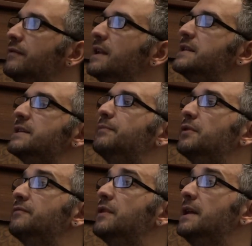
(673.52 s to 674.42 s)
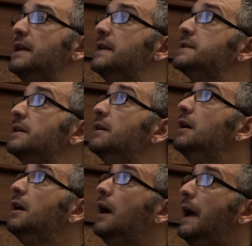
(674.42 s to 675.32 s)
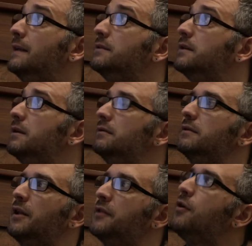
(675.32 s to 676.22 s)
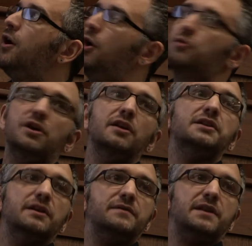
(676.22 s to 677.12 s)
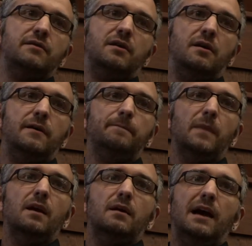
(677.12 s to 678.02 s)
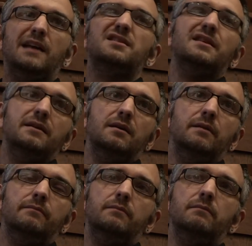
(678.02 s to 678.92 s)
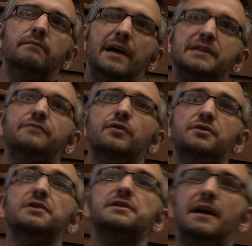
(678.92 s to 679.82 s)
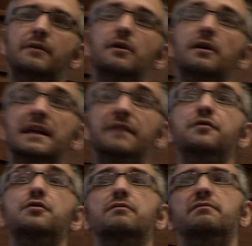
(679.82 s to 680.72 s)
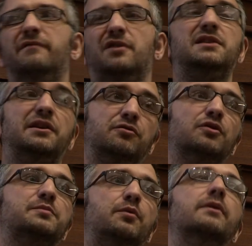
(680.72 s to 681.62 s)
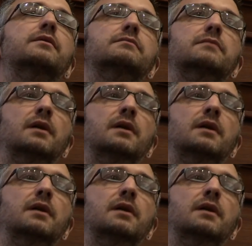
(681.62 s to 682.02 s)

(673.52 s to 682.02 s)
really simple and really easy. And there are alternatives. There are actually MADI routers now that give you virtually cross-point